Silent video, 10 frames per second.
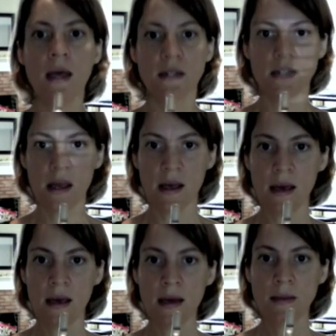
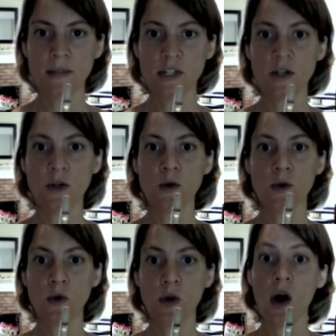Time to
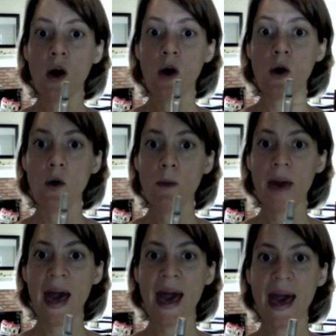go
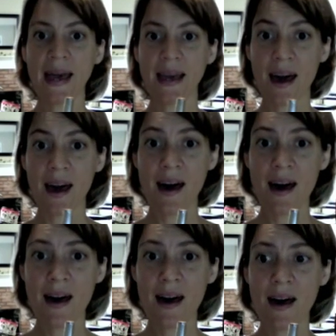back
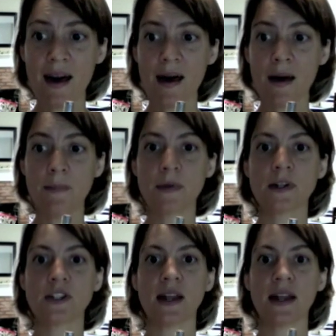up.
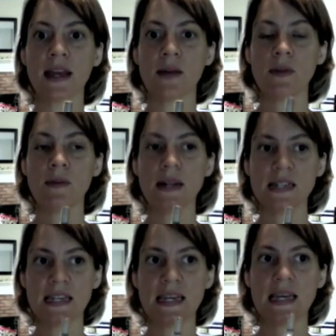Try that again with me.
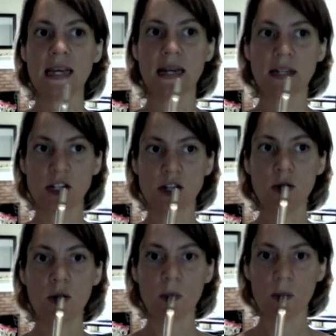D, 2,
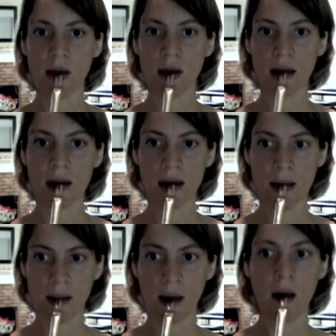ready, go.